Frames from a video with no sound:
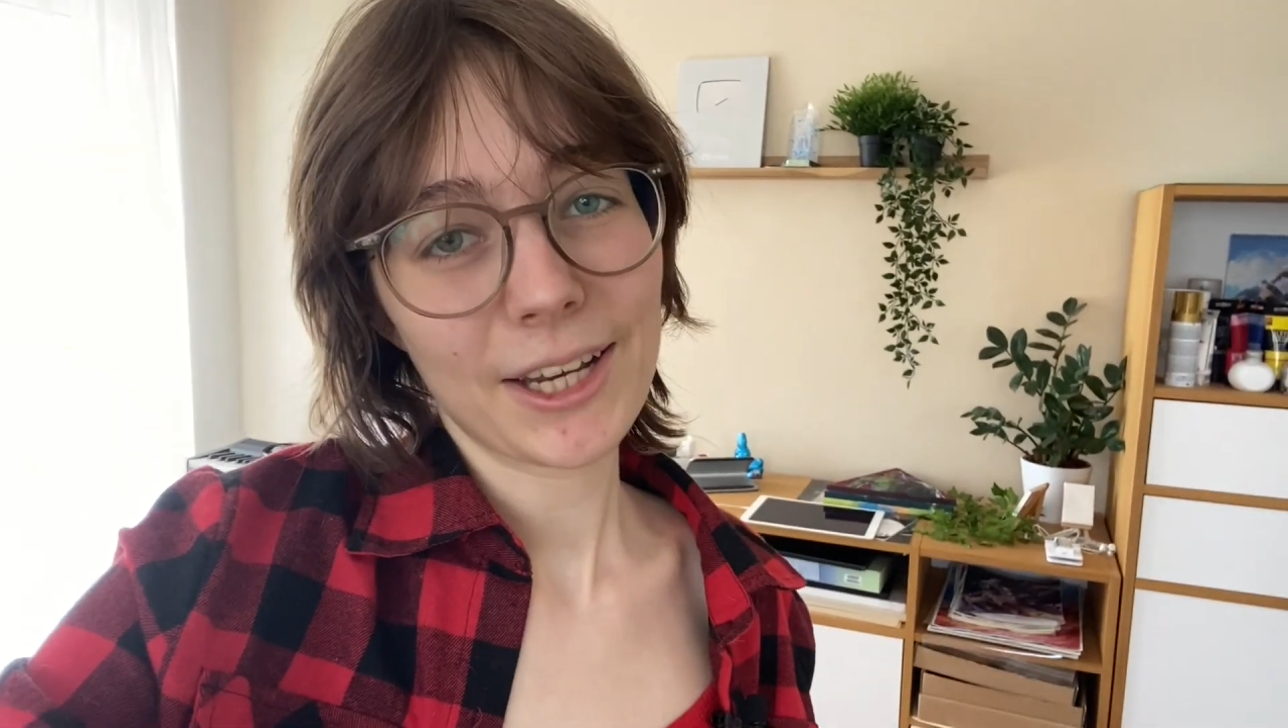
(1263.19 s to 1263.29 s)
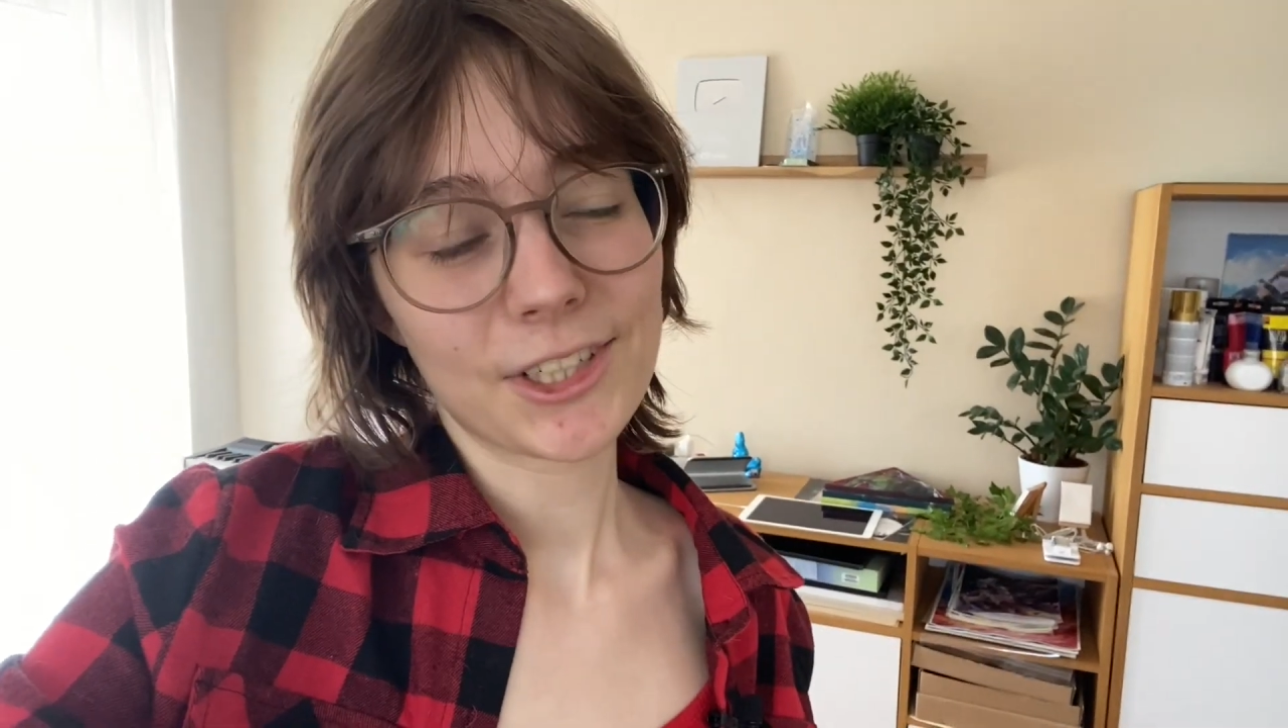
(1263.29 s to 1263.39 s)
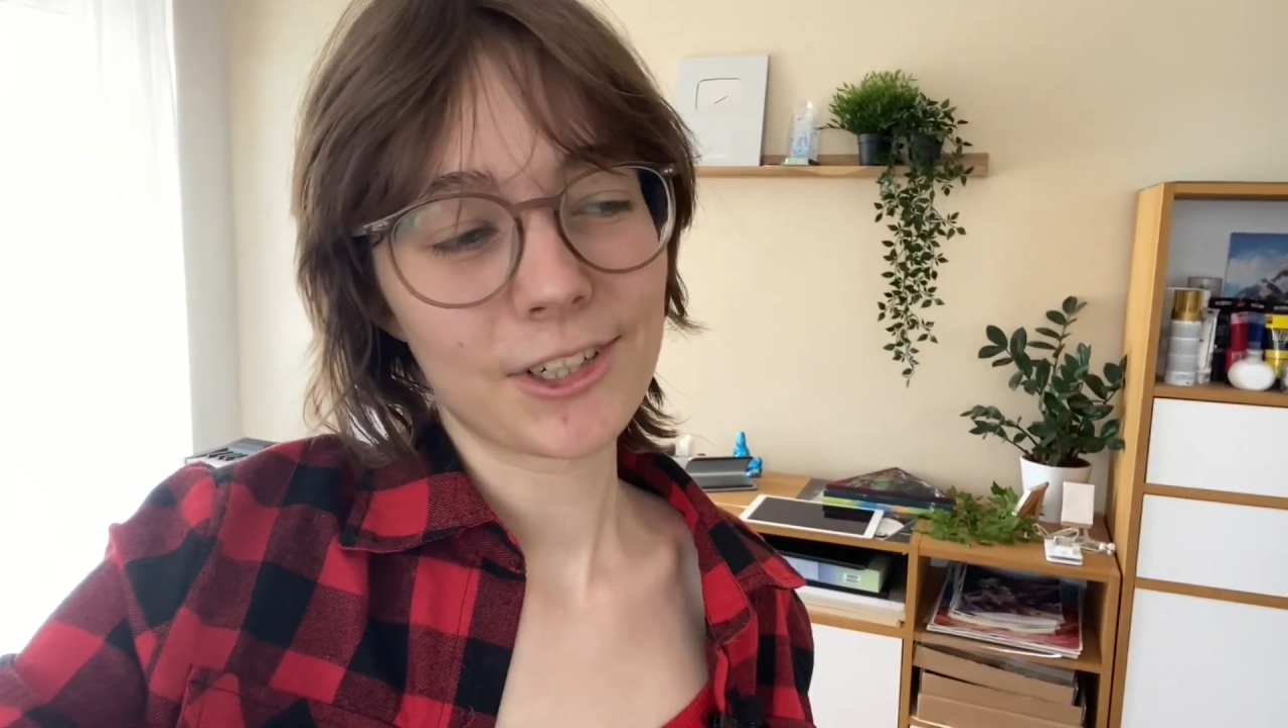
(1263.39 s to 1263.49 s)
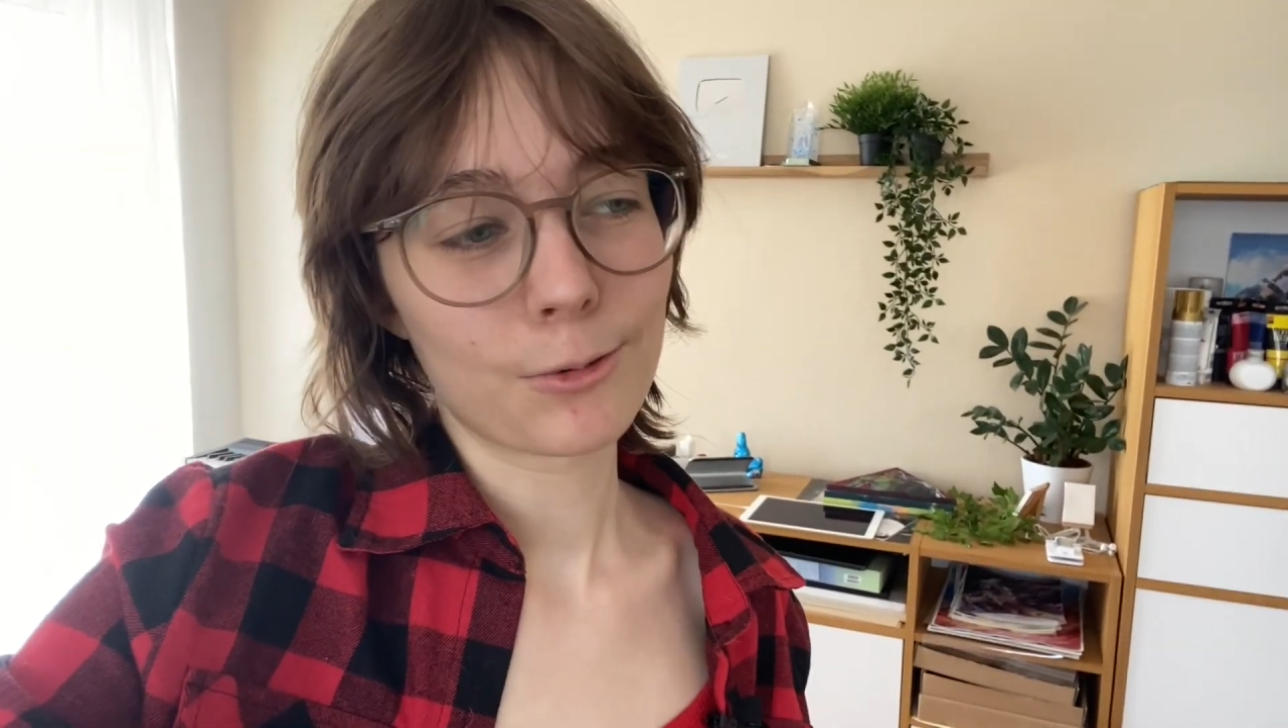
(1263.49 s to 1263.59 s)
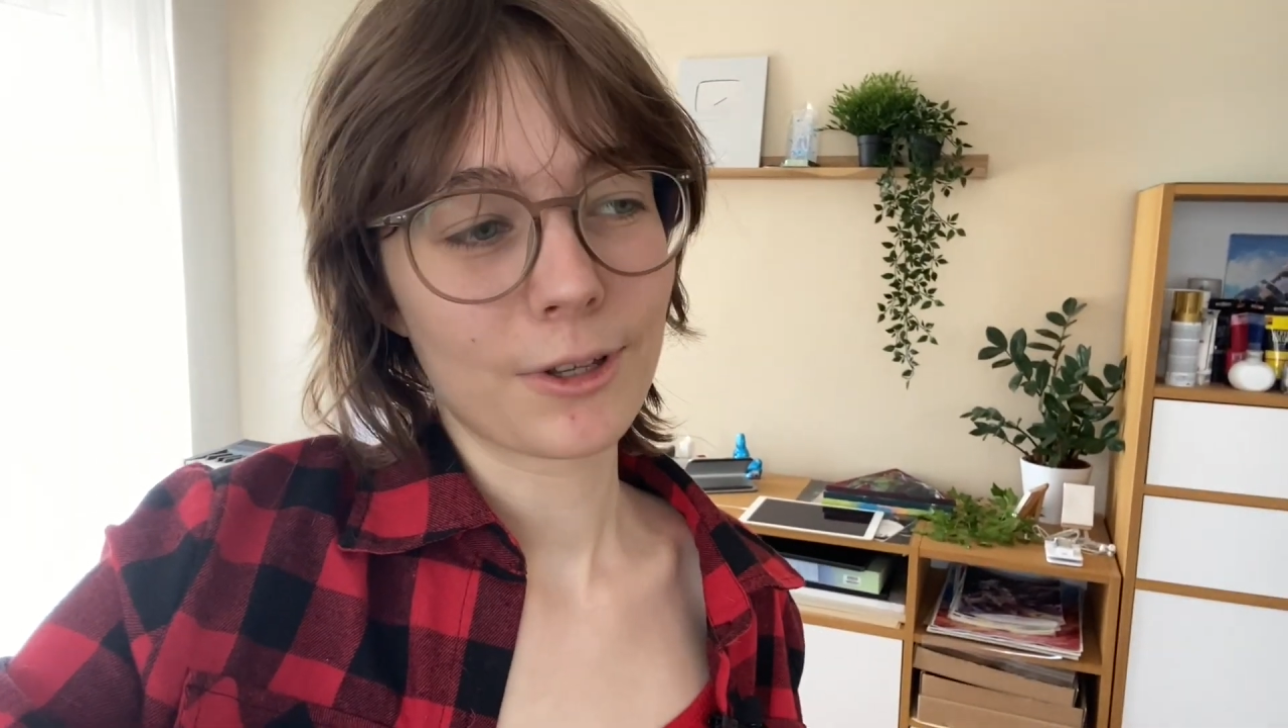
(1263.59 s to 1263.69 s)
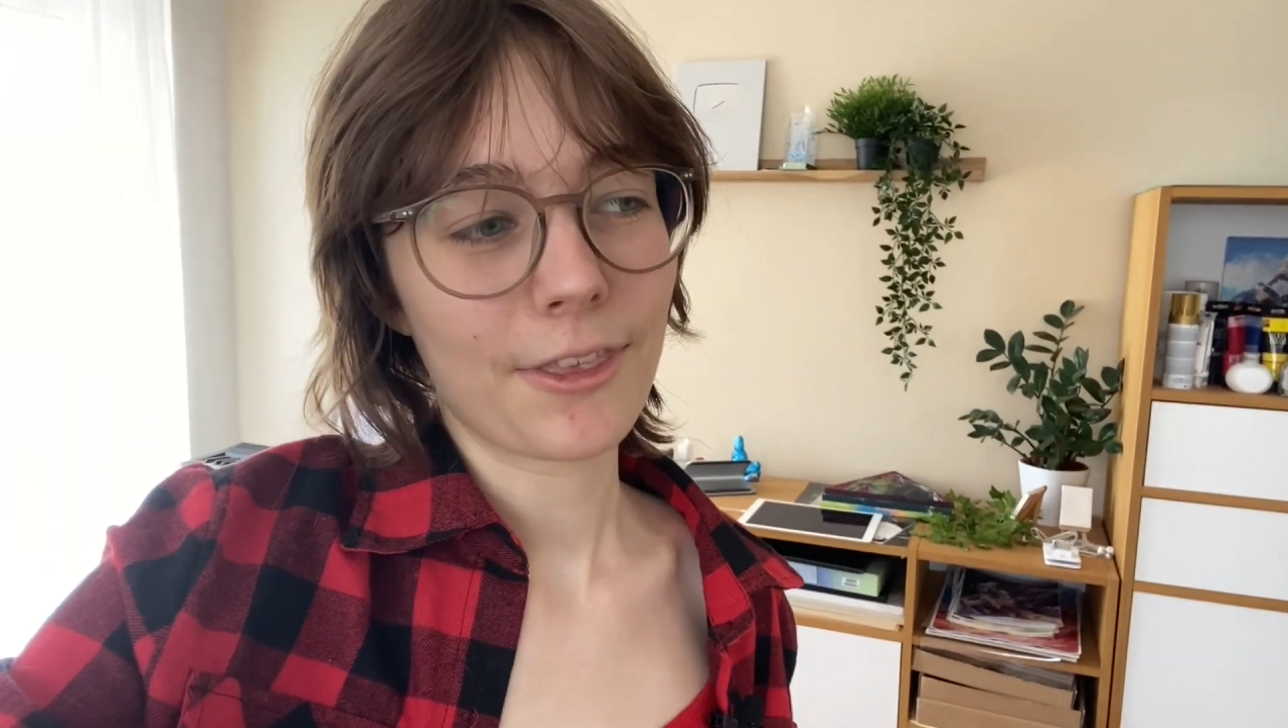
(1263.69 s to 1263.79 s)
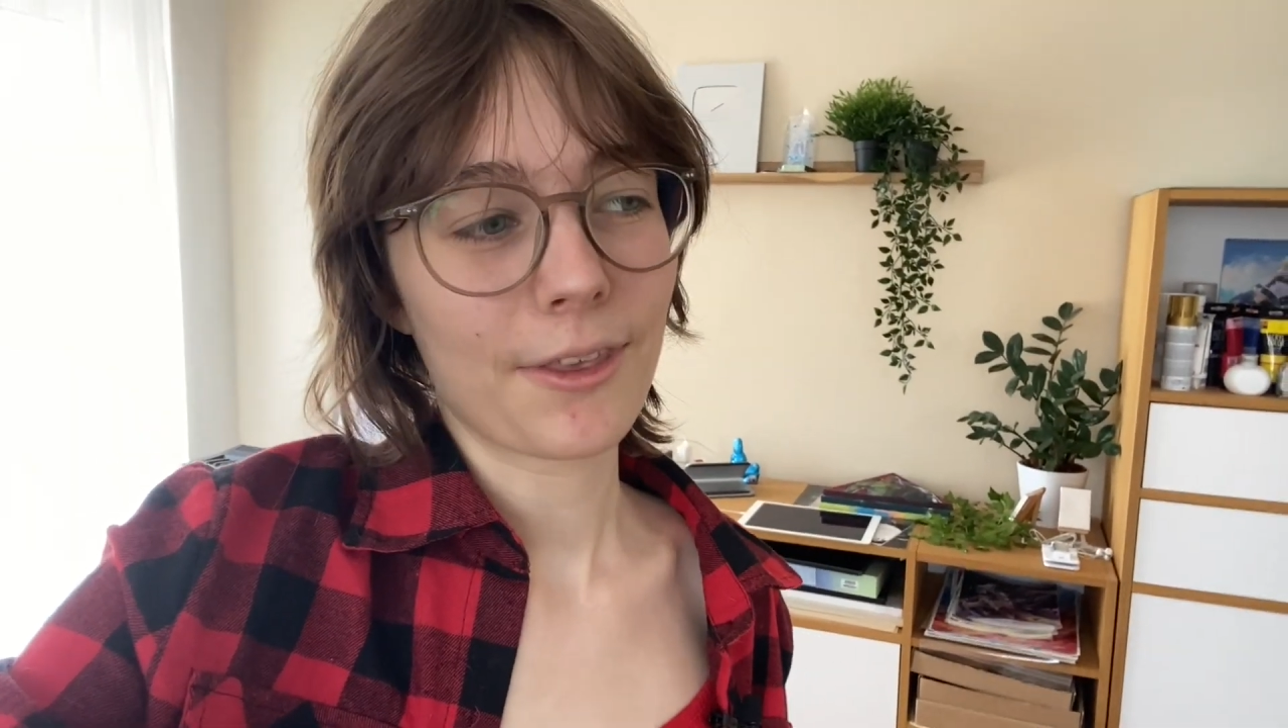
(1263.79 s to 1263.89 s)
pictures with